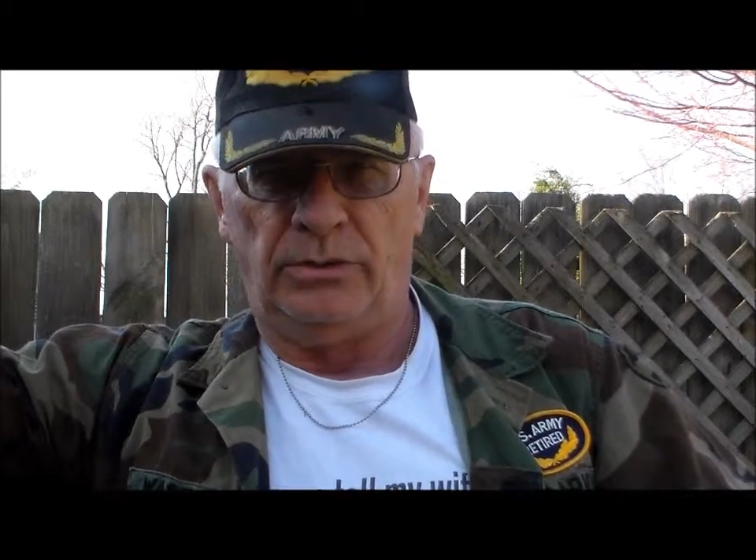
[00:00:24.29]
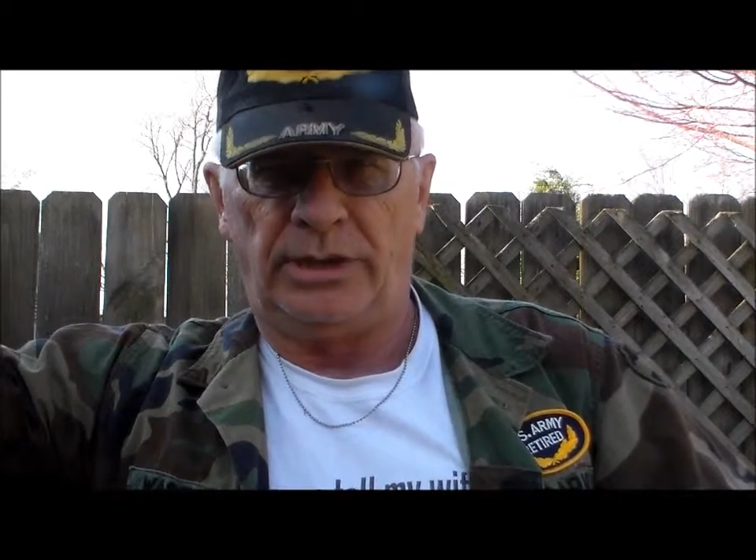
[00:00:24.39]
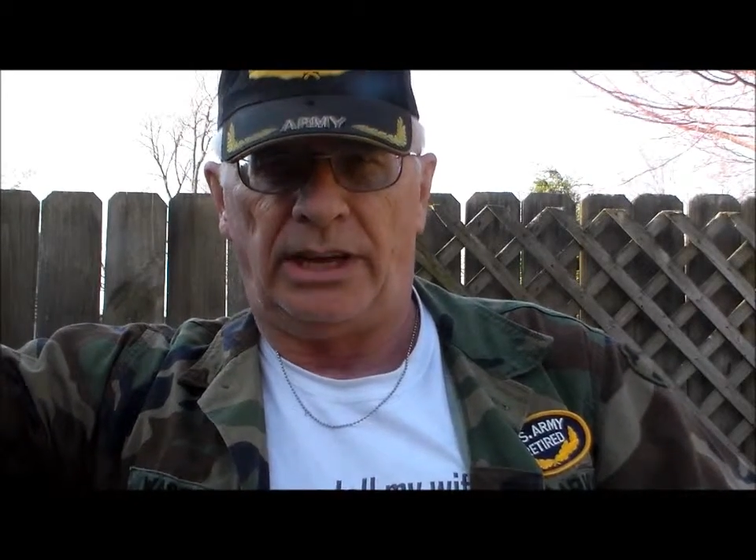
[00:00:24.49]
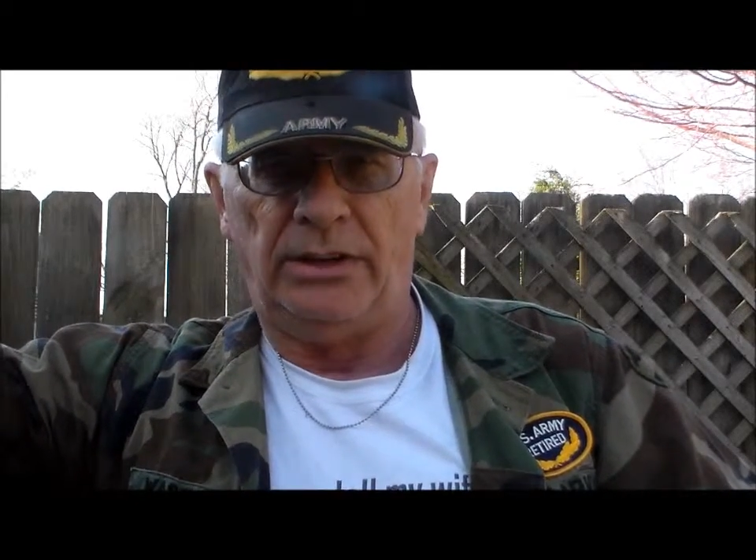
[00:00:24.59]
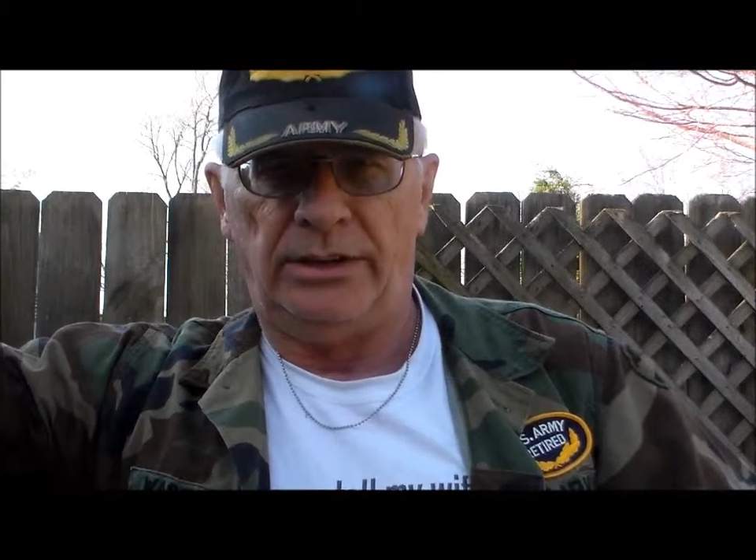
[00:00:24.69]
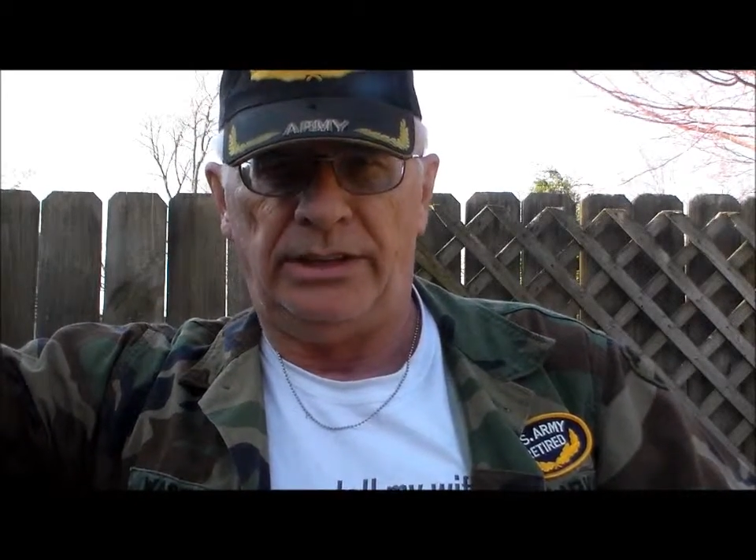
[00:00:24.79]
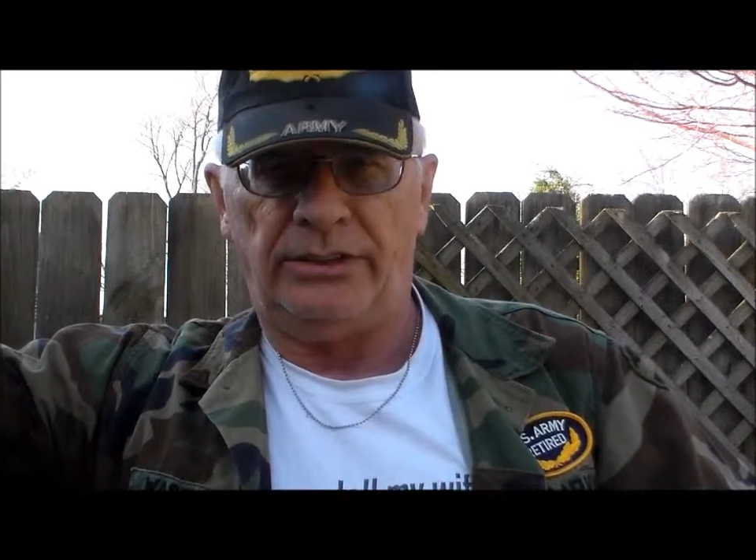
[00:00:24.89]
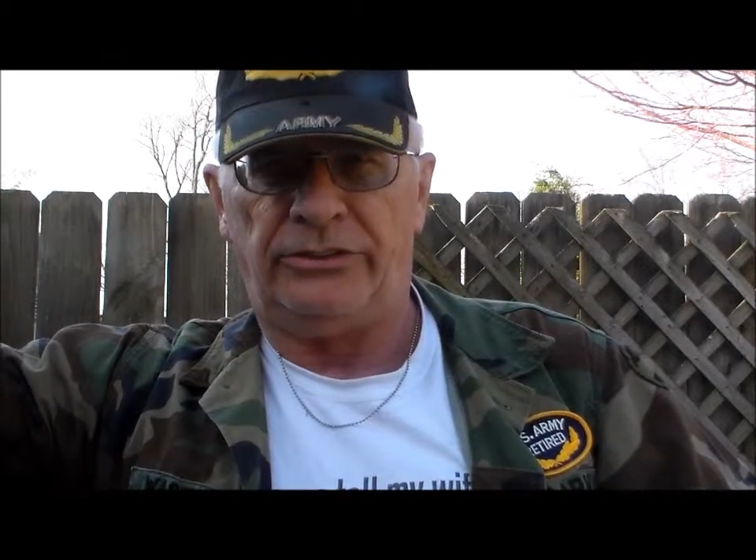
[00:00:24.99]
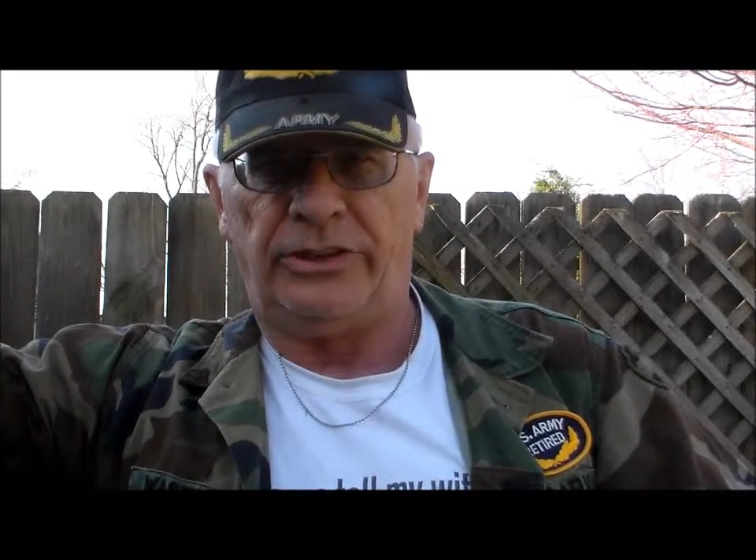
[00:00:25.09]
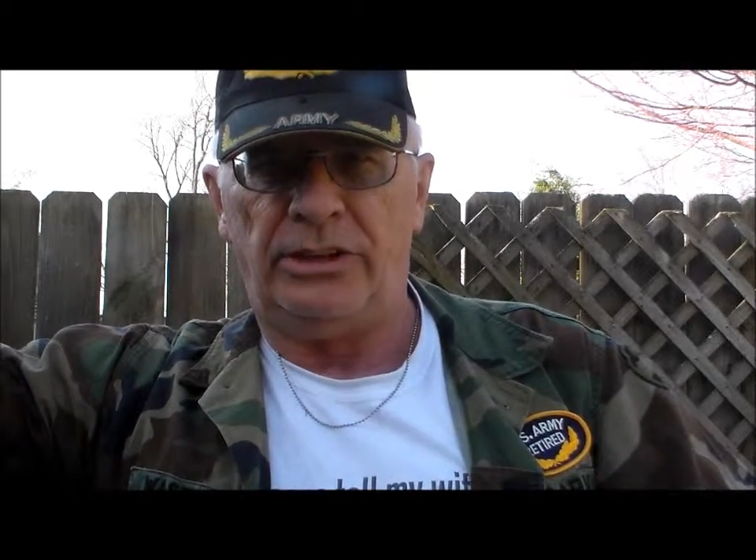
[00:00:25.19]
working on
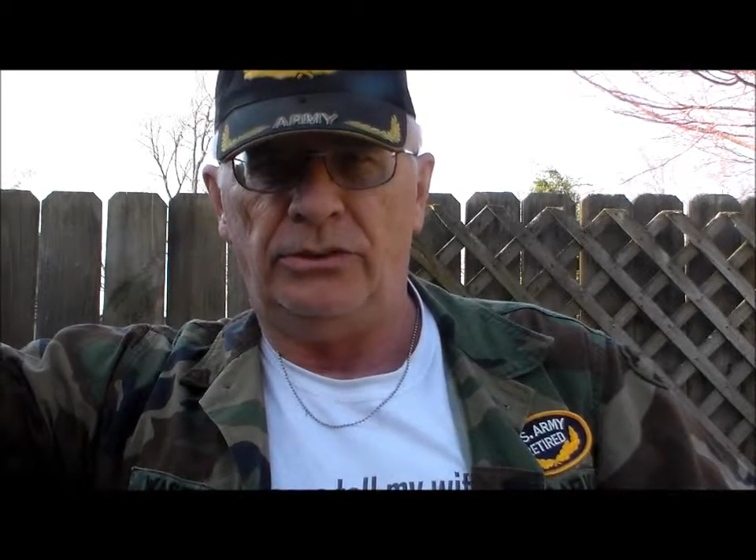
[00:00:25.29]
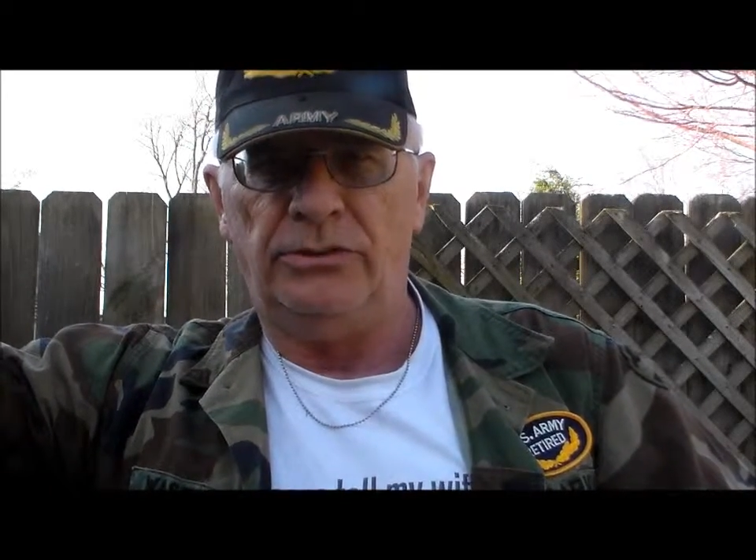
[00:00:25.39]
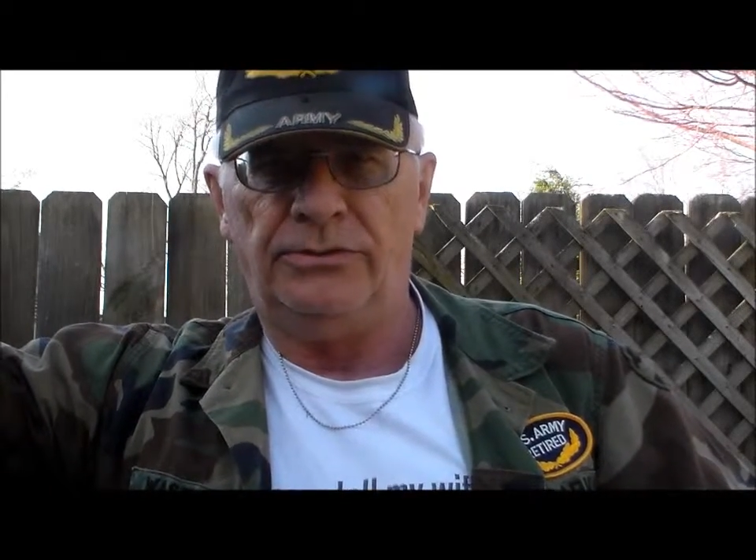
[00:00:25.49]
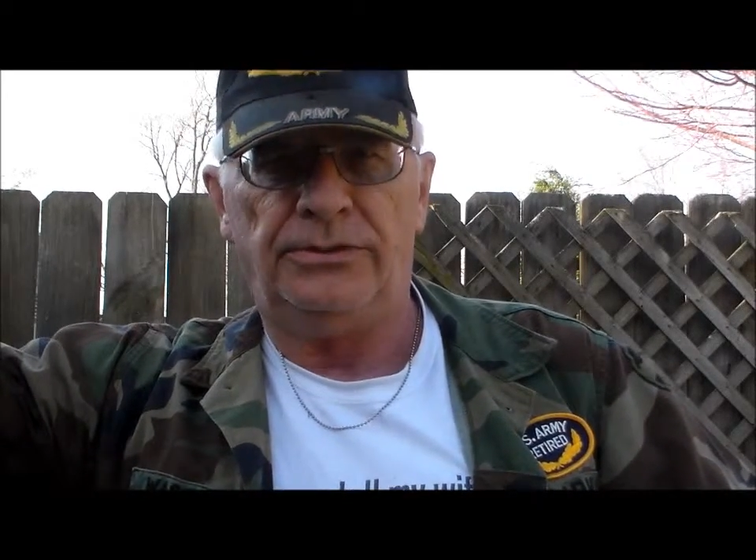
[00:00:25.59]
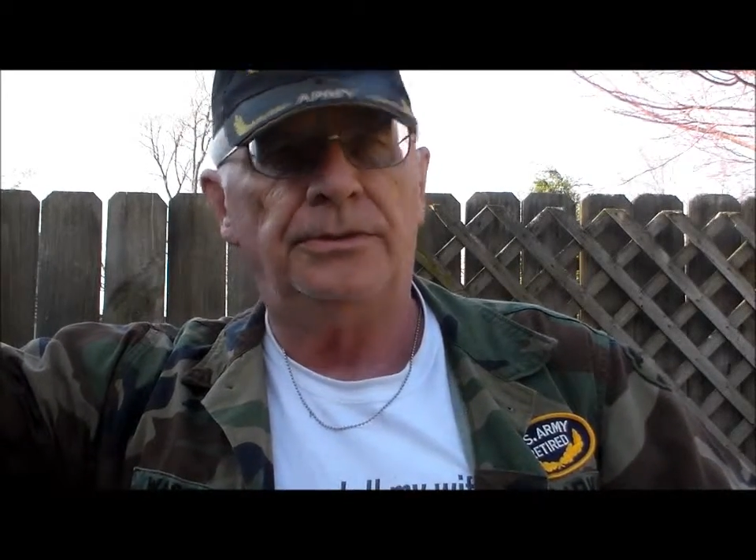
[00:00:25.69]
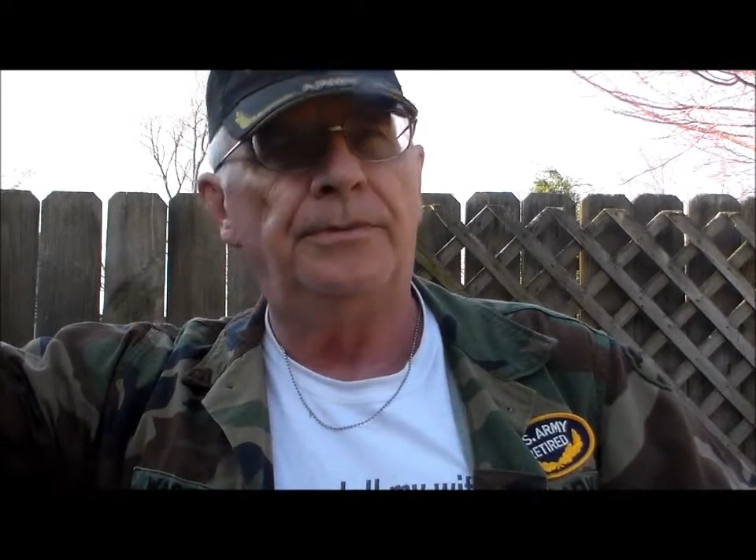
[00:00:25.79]
this stove.